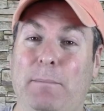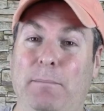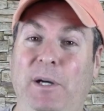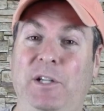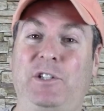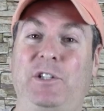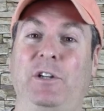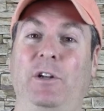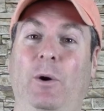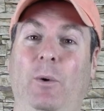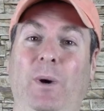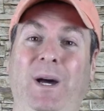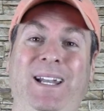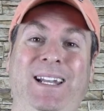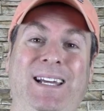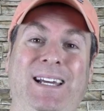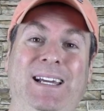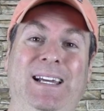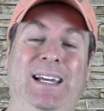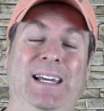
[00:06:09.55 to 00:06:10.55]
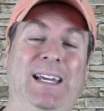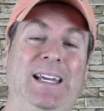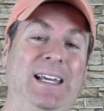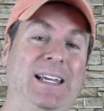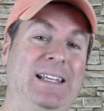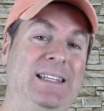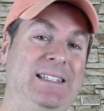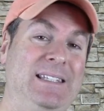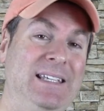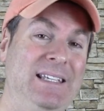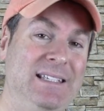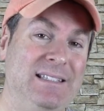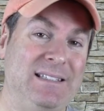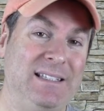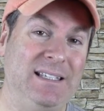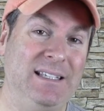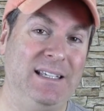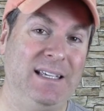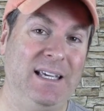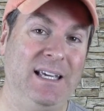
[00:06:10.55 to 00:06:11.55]
But you know what? It's
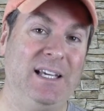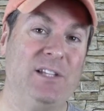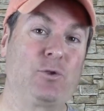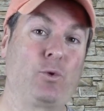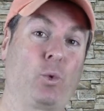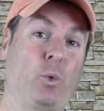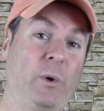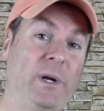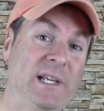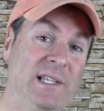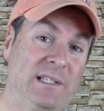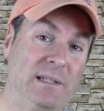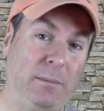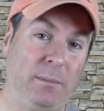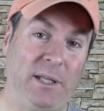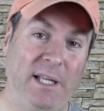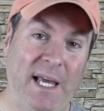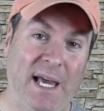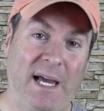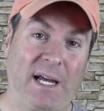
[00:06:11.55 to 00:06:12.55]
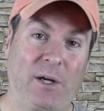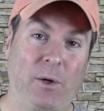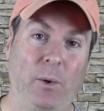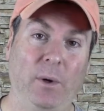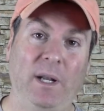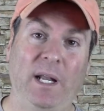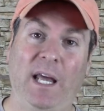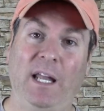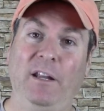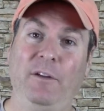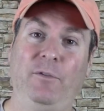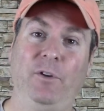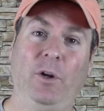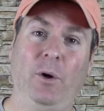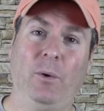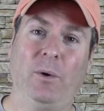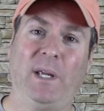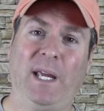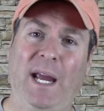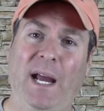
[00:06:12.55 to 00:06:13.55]
easy, it's reasonably accurate, and if you
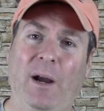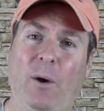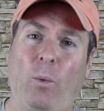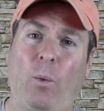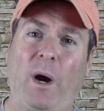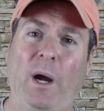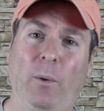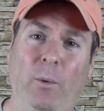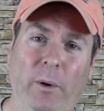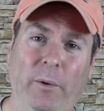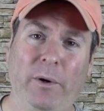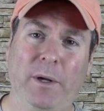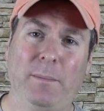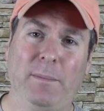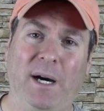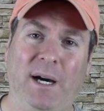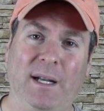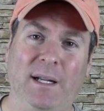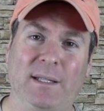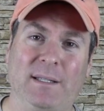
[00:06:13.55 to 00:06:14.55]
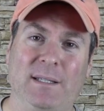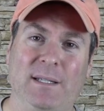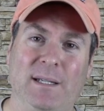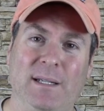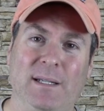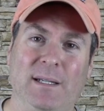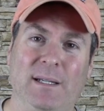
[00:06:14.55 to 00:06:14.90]
don't care, why worry about it?